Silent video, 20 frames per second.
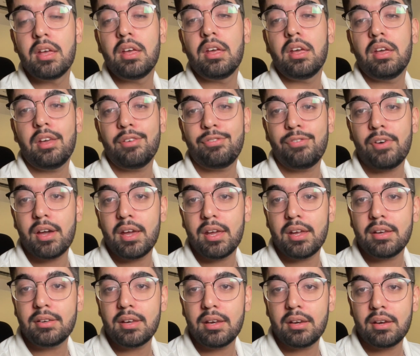If I
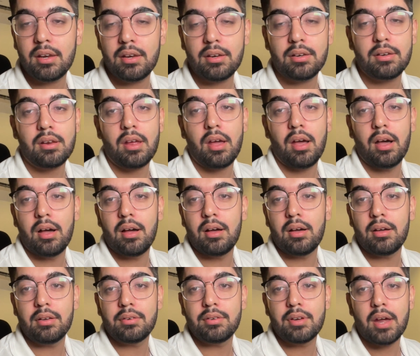did it
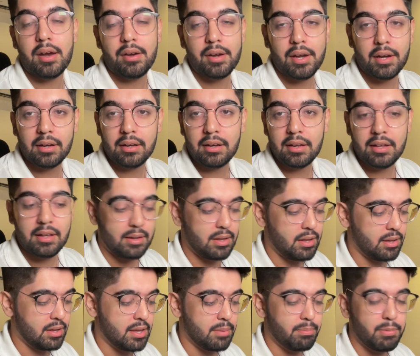directly
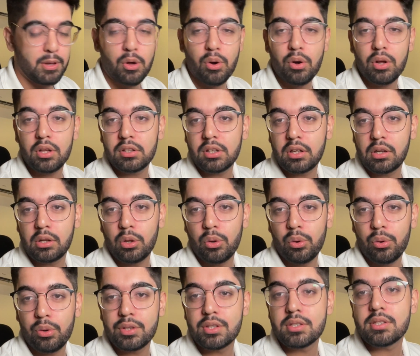keeping all the
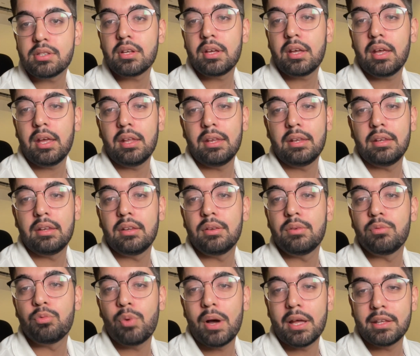clothes
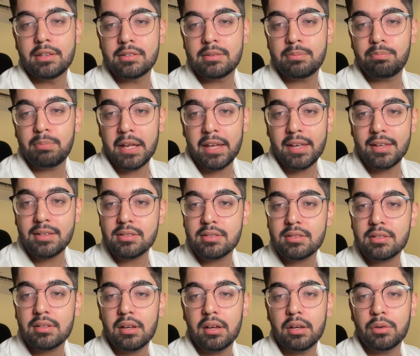in one place,
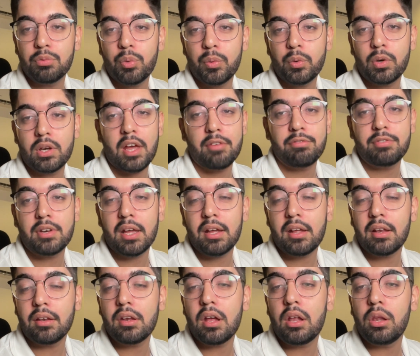it would have
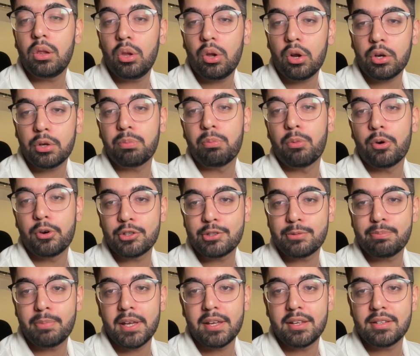taken a lot more
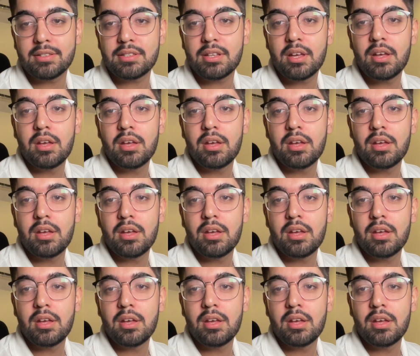space.